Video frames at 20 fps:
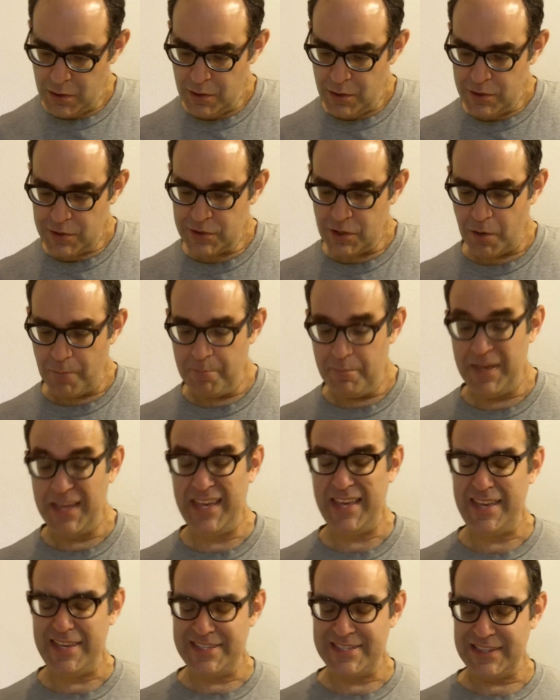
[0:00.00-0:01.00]
So
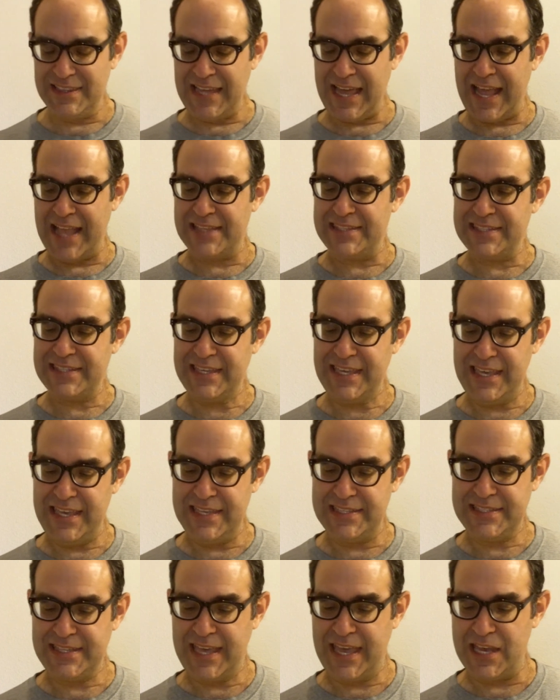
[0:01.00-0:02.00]
Ms.
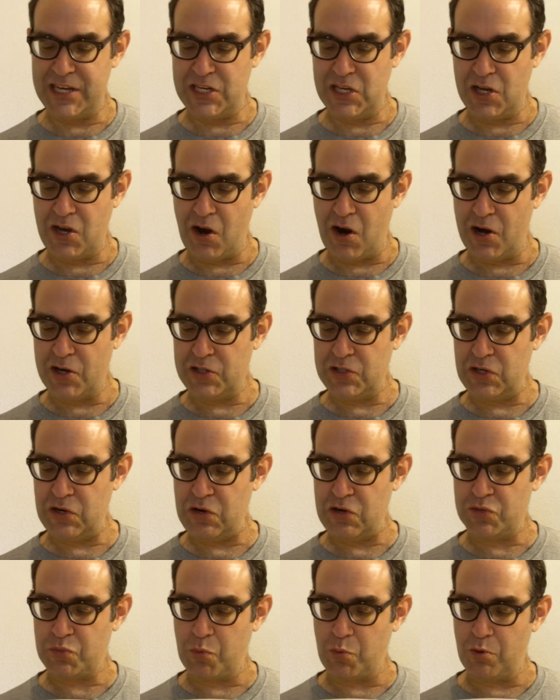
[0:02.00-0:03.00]
Lansky's
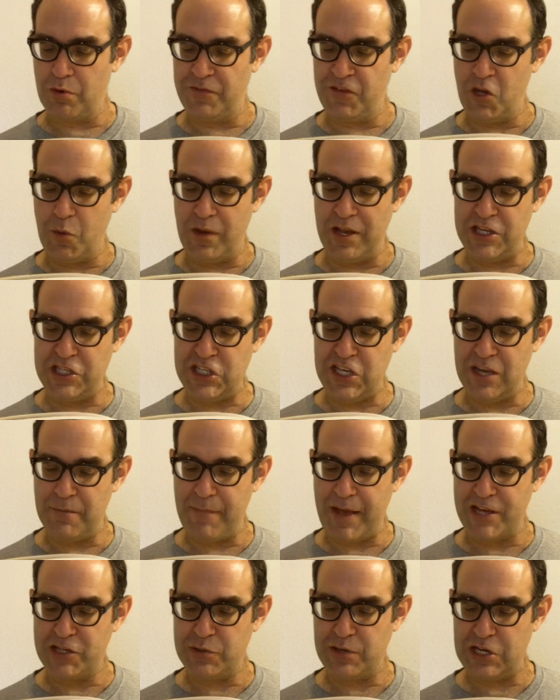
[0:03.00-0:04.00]
kindergarteners were reviewing
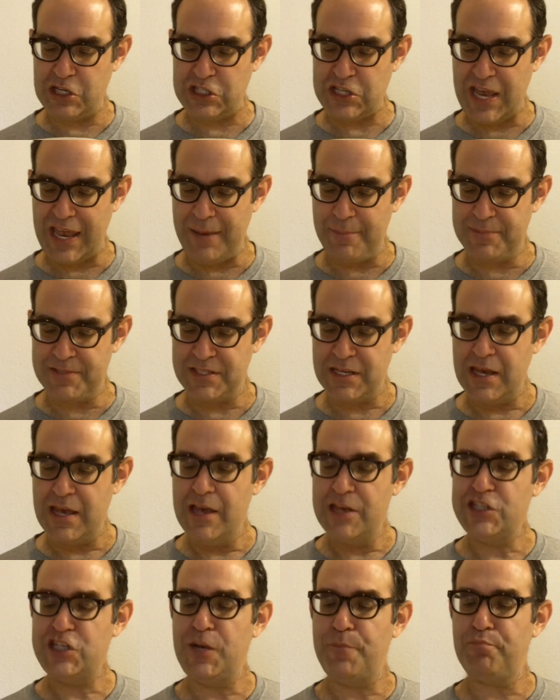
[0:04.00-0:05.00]
geometric
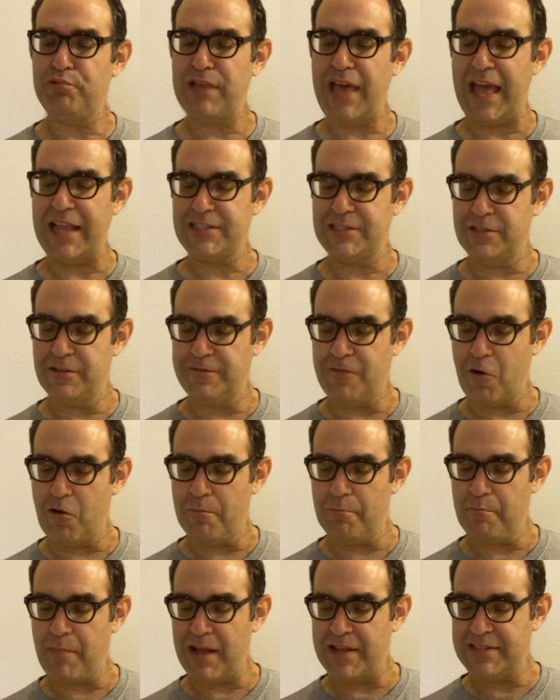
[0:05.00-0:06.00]
shapes. She planned to
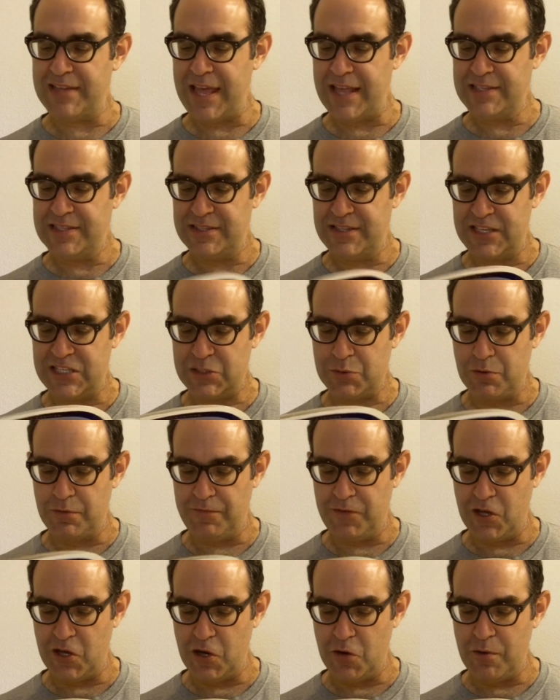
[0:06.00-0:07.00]
devote Monday to this
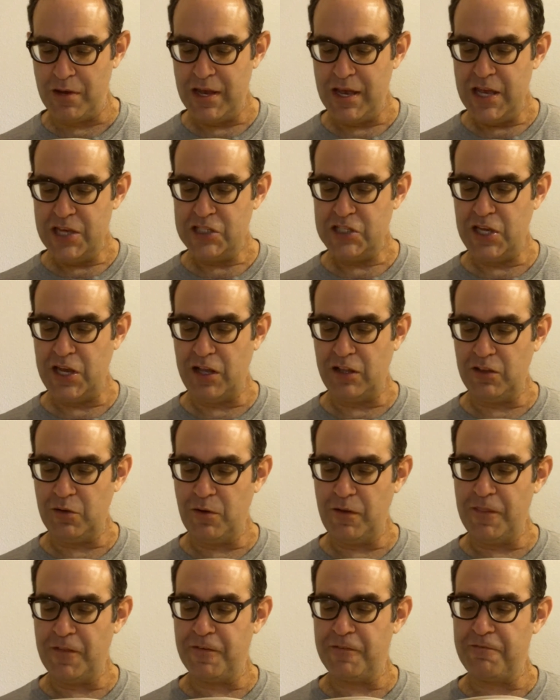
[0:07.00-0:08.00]
review. She
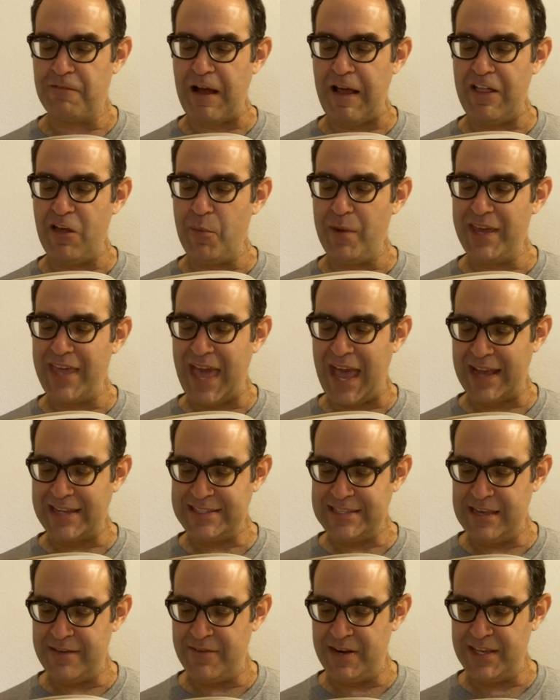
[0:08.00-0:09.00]
included the following
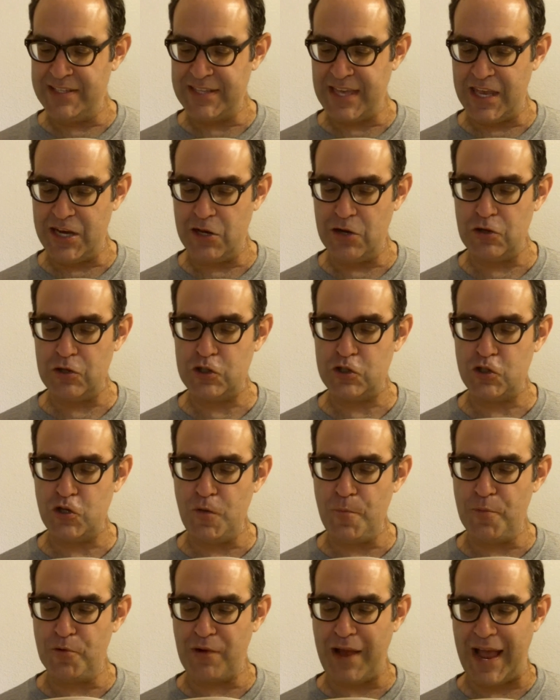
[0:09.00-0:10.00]
activities in her
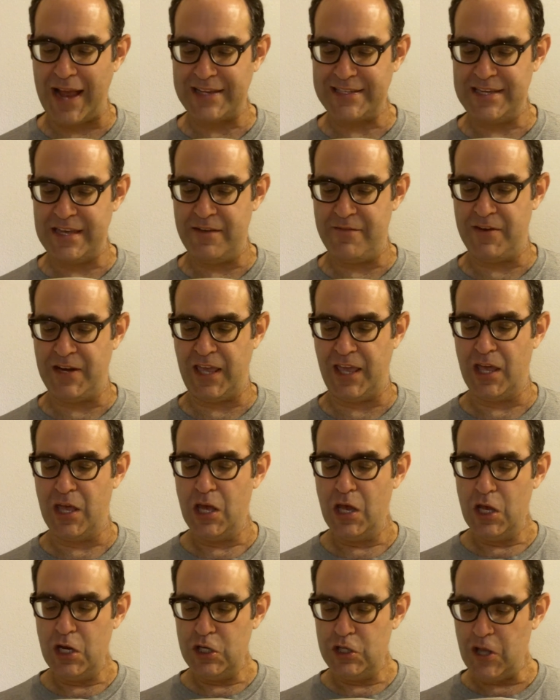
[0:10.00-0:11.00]
super activity.
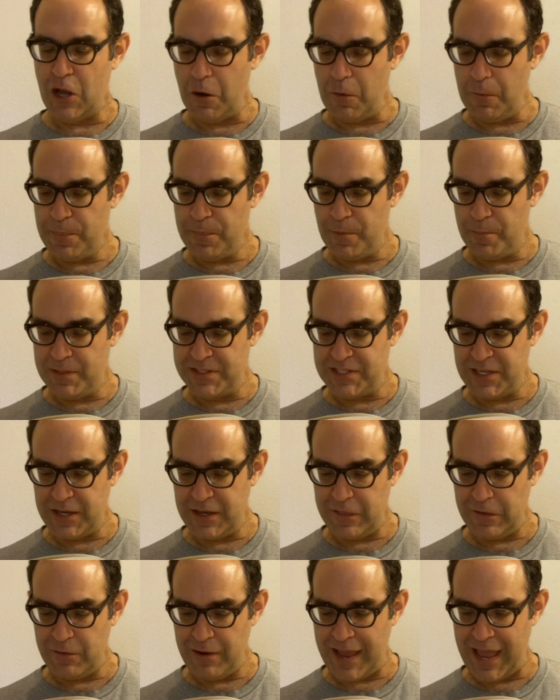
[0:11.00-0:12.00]
Note the
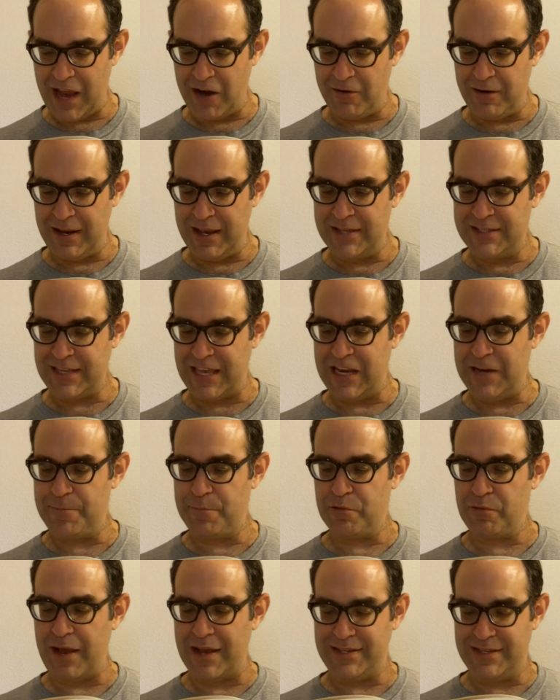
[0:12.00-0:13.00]
particular areas in
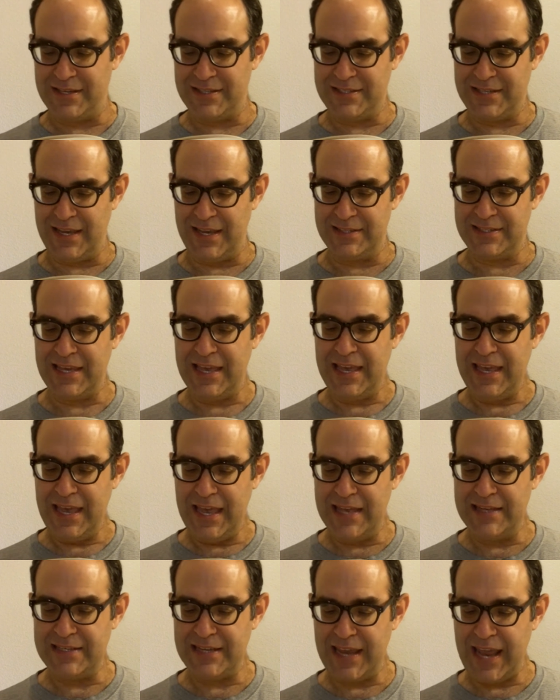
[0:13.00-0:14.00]
parentheses,
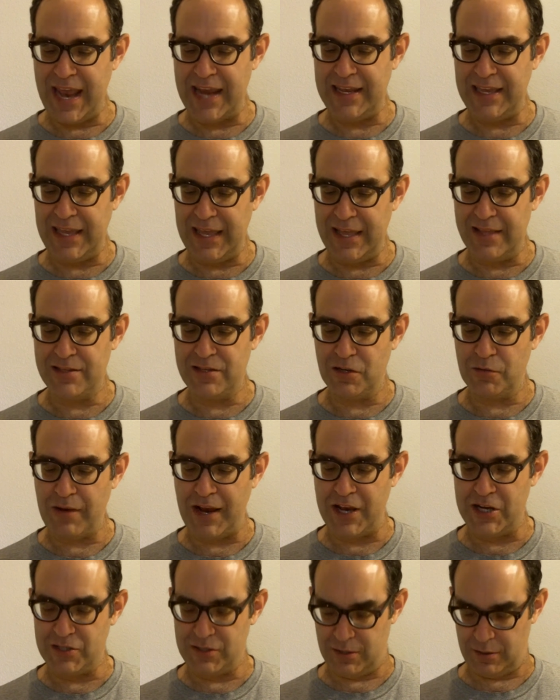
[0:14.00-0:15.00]
indicating
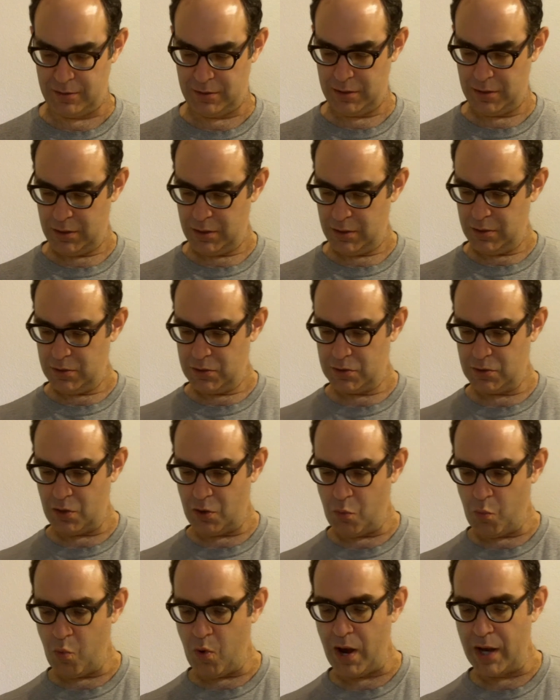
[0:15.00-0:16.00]
integration.
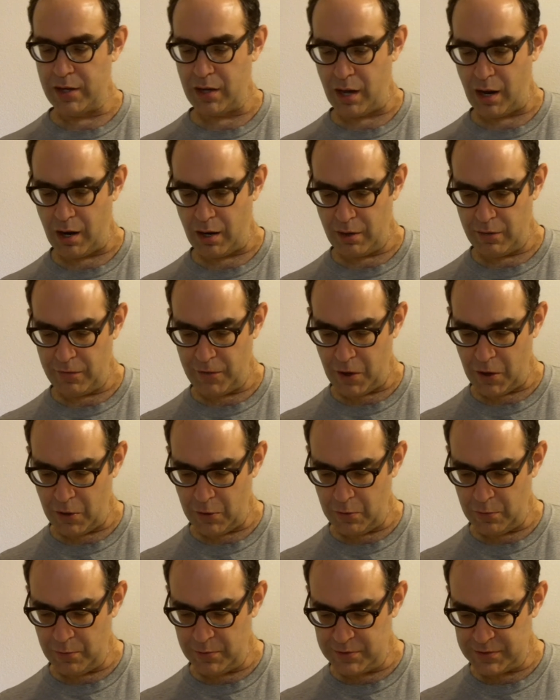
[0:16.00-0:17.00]
So what are
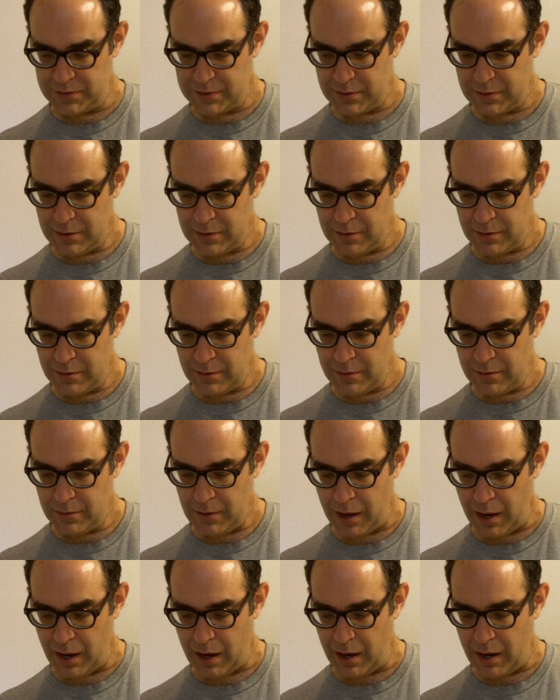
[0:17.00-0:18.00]
those
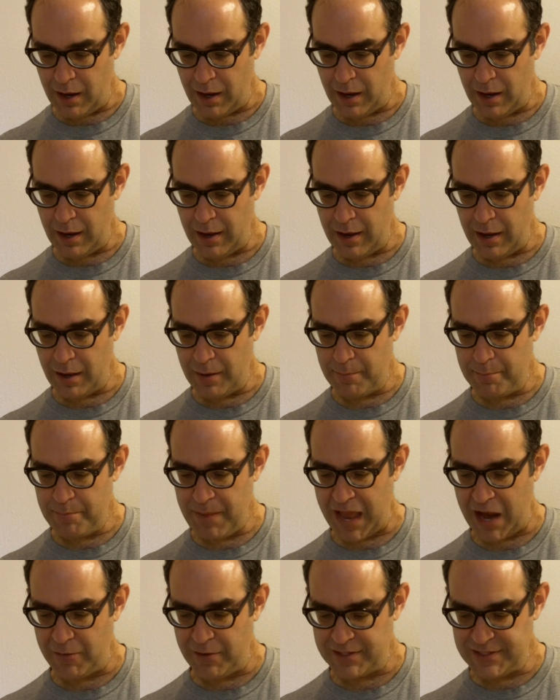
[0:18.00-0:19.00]

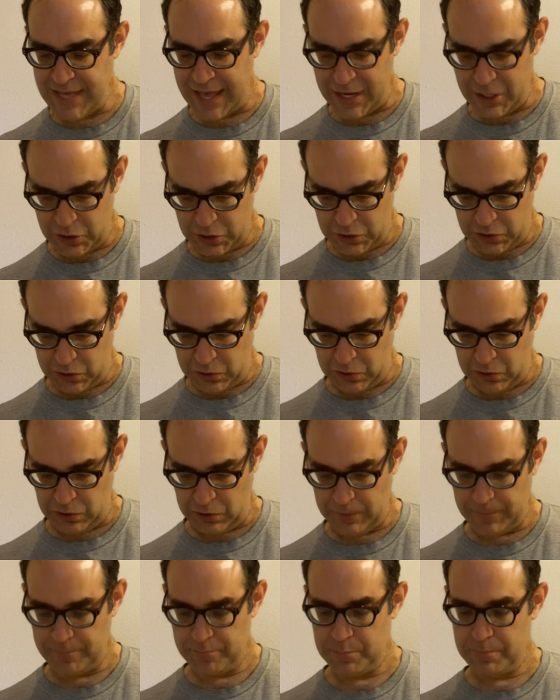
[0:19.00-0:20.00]

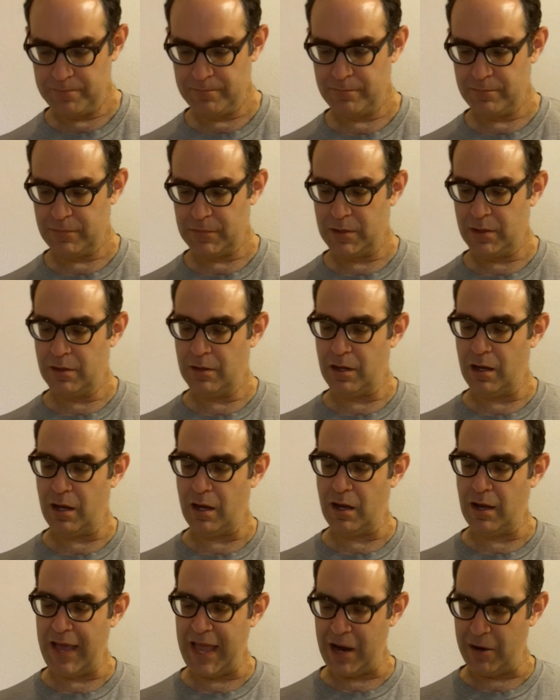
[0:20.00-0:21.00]
parenthetical
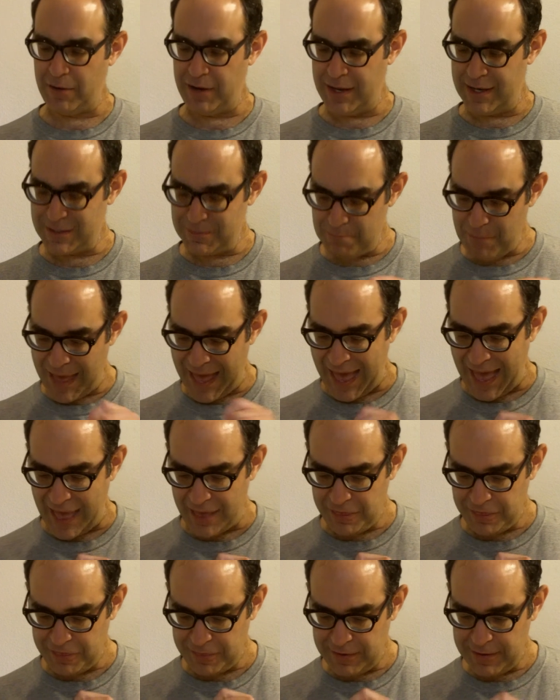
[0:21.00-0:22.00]
areas?
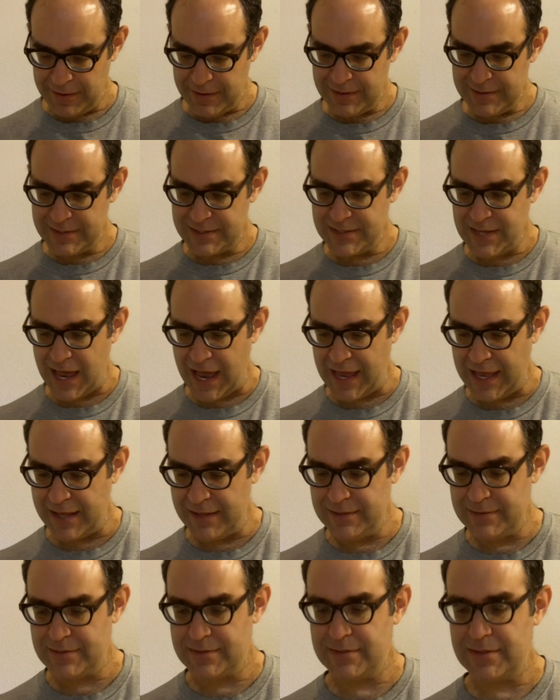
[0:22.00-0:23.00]
Math,
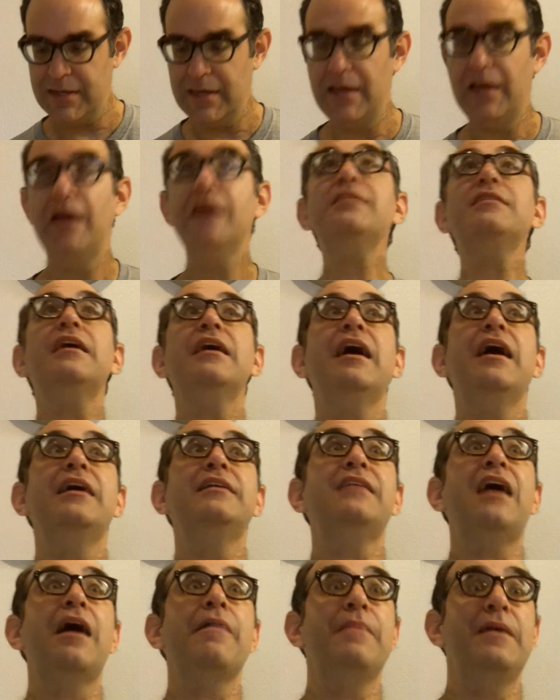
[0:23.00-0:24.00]
science,
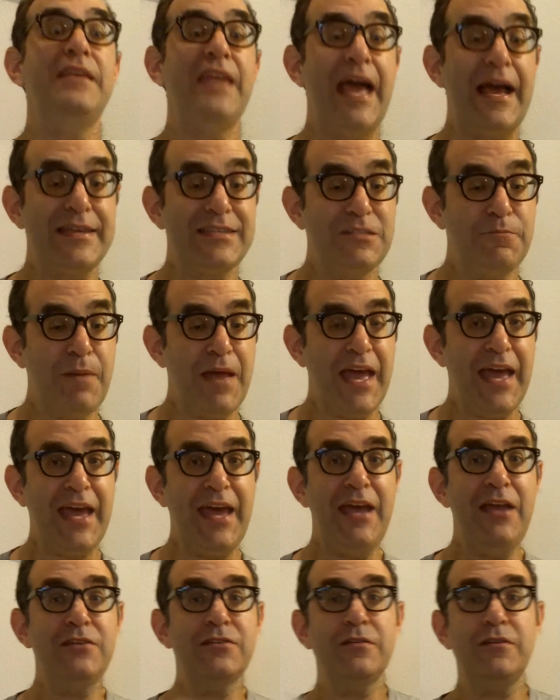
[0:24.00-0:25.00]
and on the next
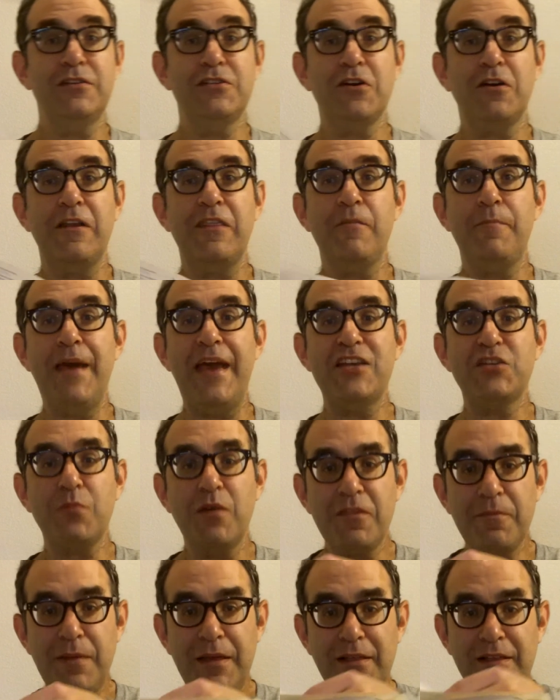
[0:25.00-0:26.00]
page, you turning the page
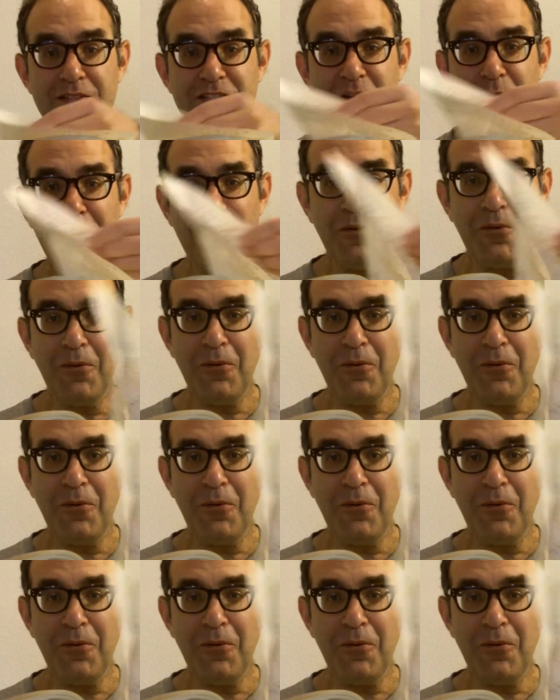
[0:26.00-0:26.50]
with me, let's do it.